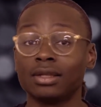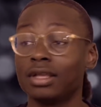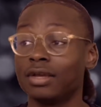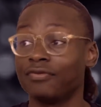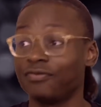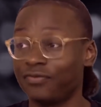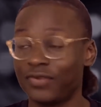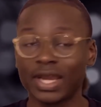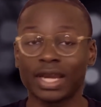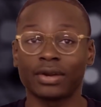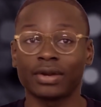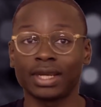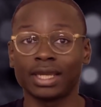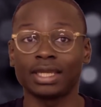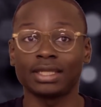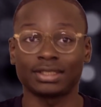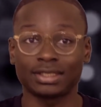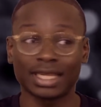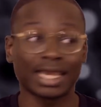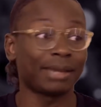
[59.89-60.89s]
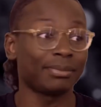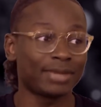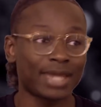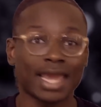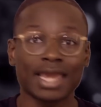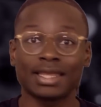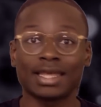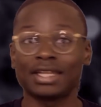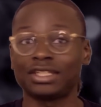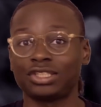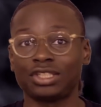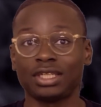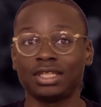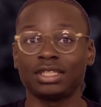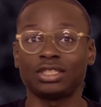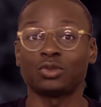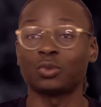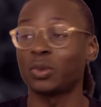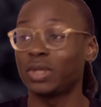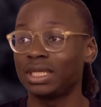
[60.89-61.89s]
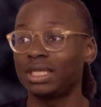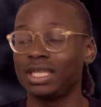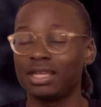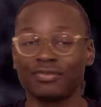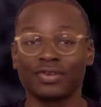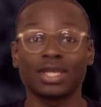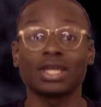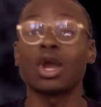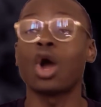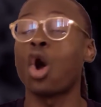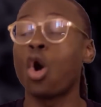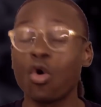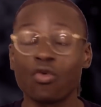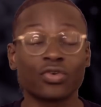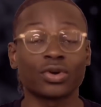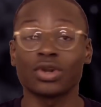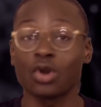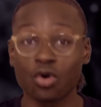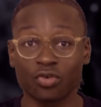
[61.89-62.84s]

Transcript: the very same day that she's reliving over and